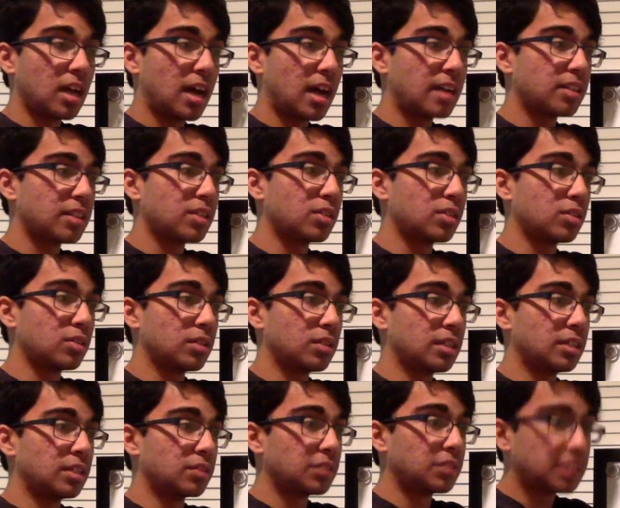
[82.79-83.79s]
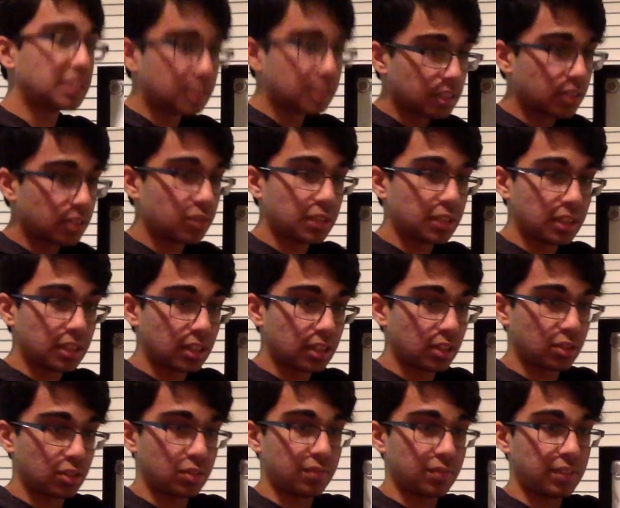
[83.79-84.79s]
I know in recent
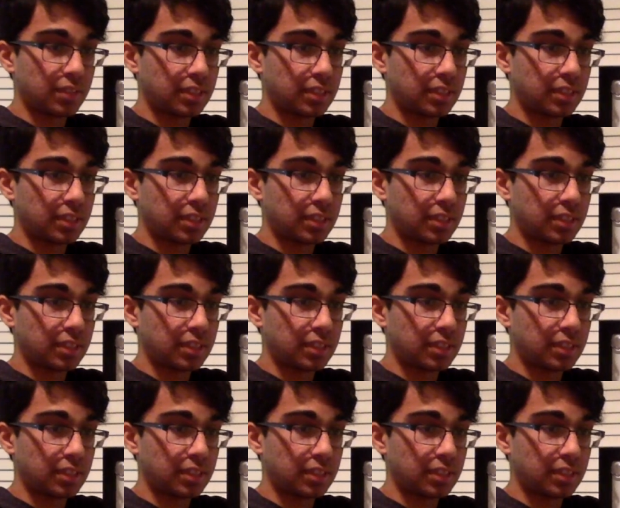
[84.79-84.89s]
trehalose